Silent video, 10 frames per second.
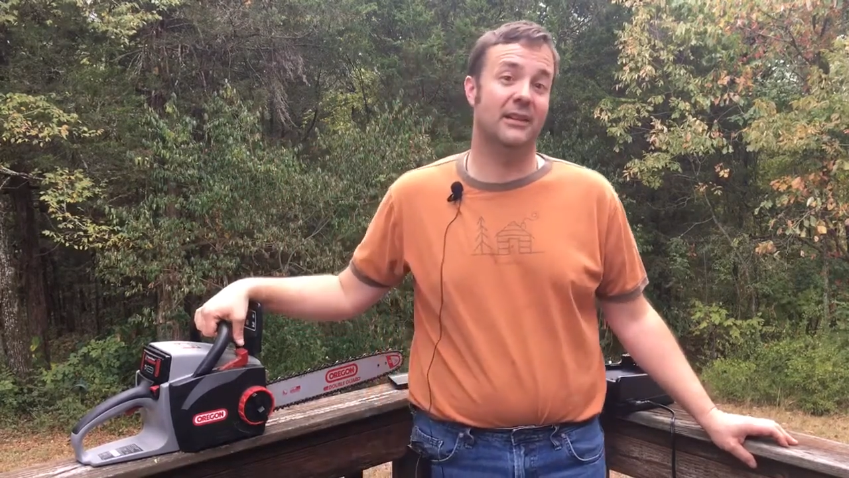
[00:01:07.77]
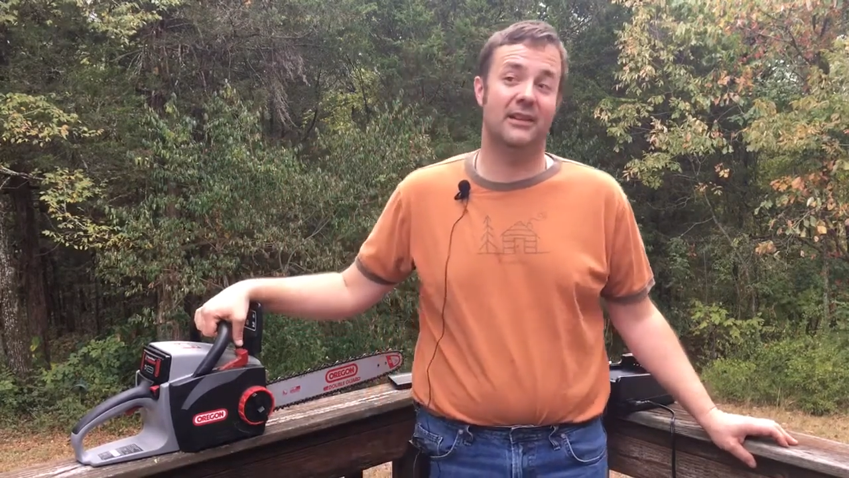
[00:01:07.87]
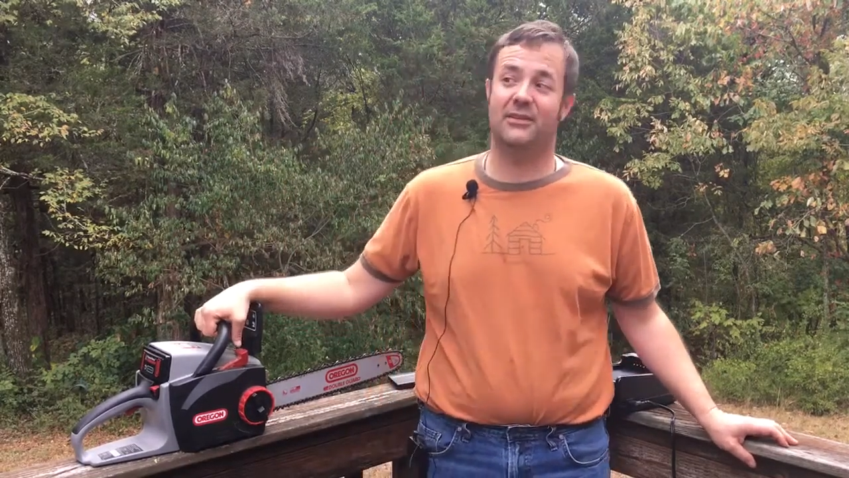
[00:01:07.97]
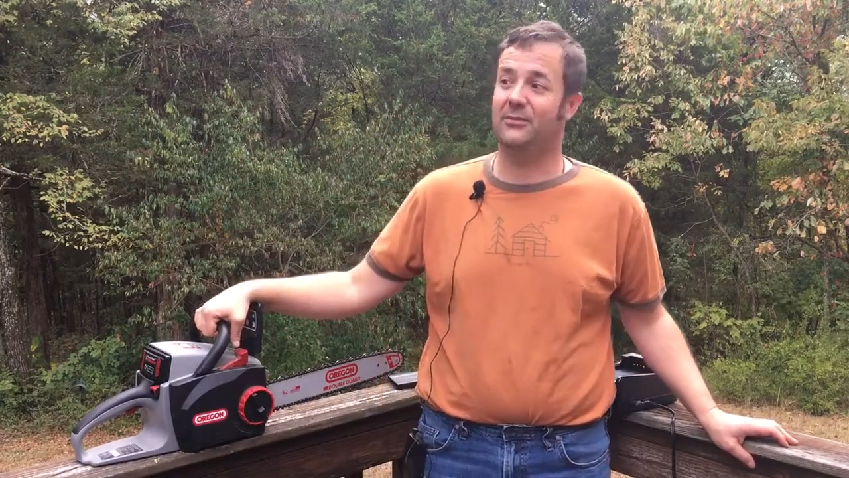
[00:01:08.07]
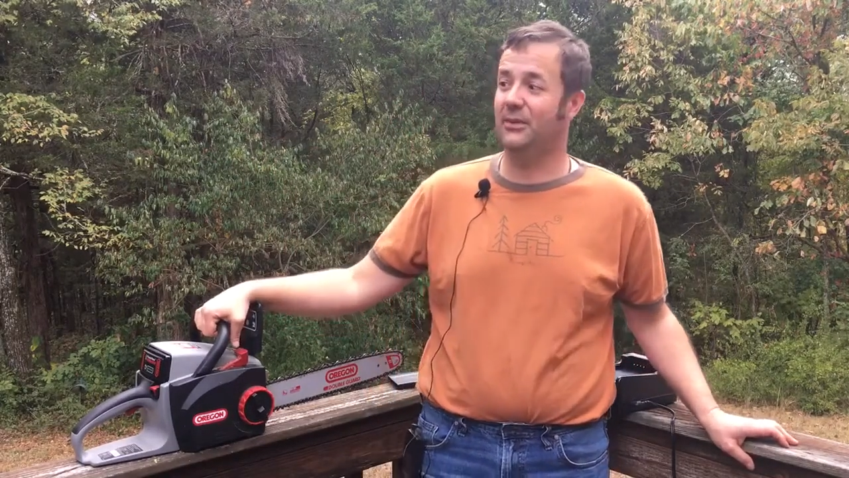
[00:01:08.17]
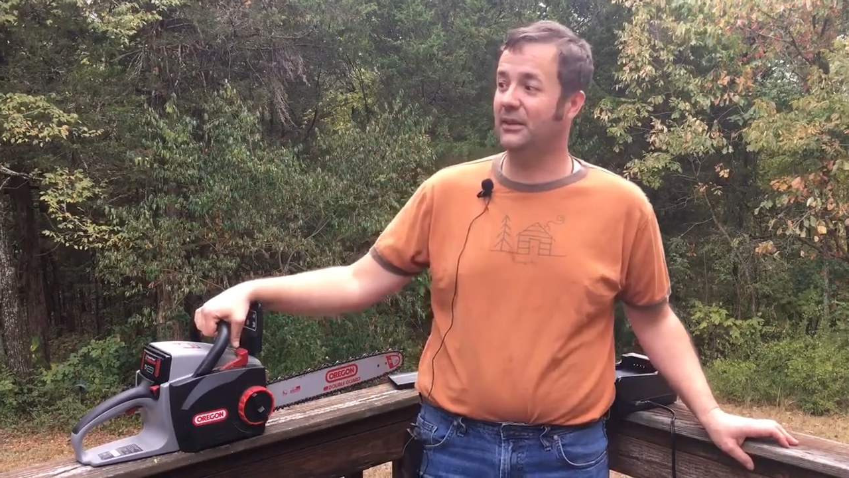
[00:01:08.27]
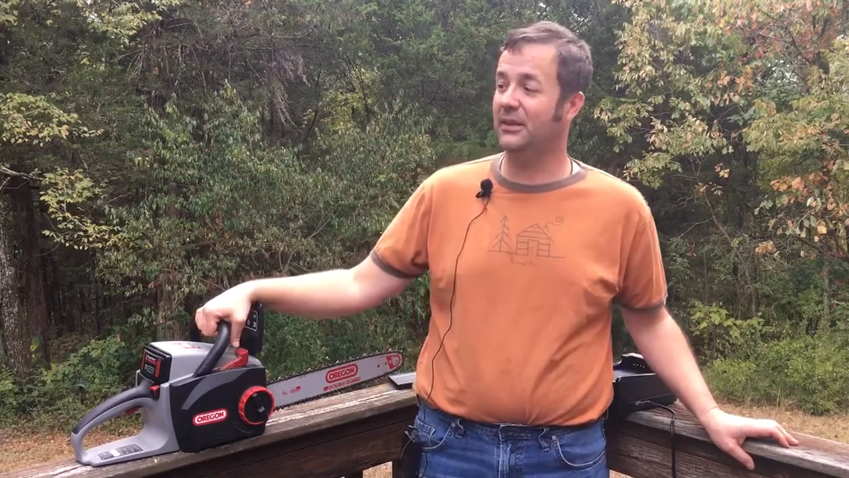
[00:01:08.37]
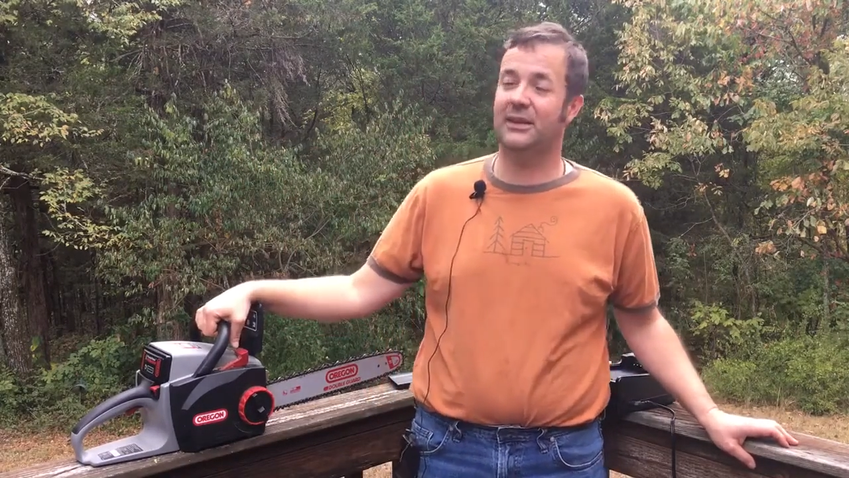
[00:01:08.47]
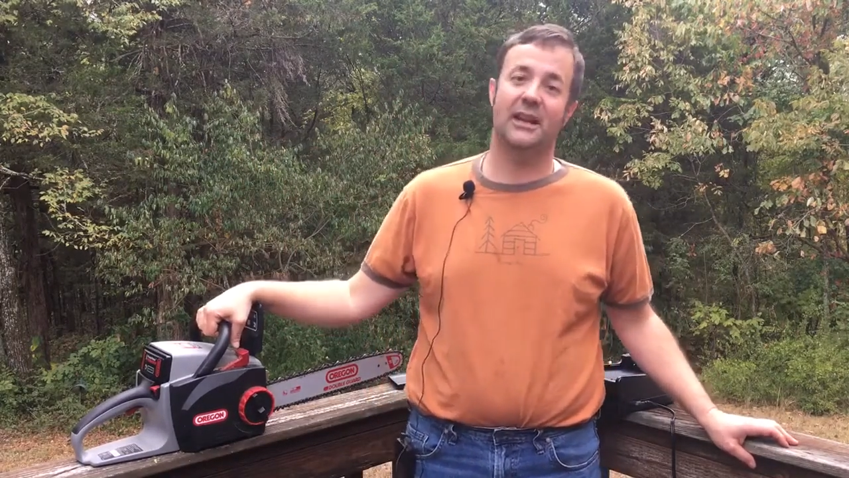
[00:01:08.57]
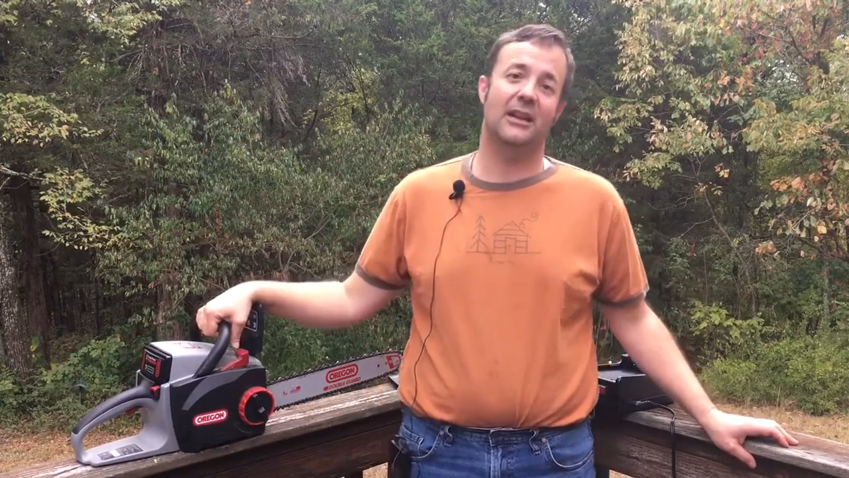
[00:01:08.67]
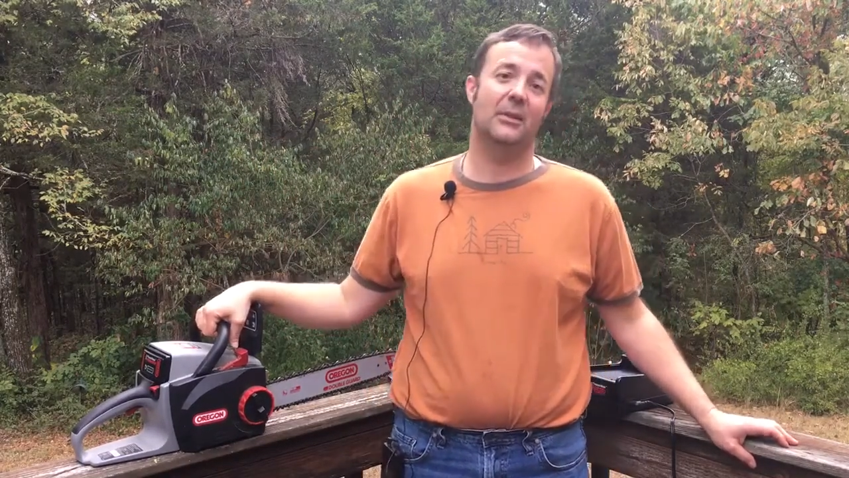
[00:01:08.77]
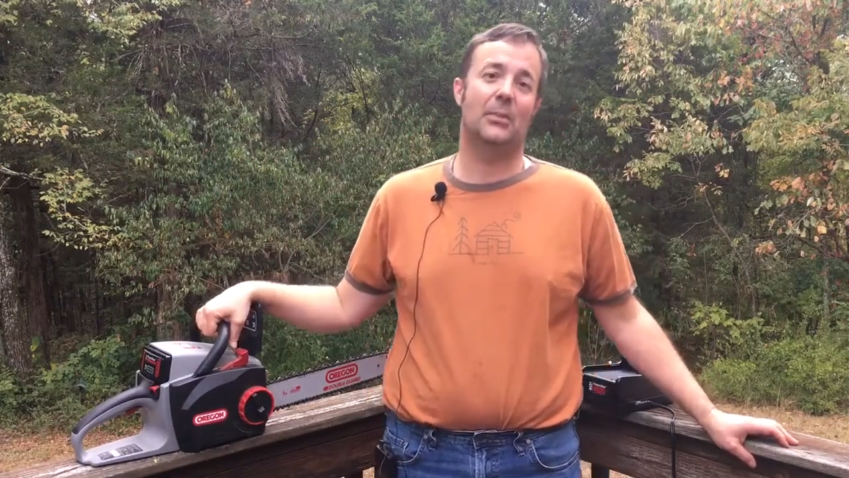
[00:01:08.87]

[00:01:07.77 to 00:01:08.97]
and it's really kind of the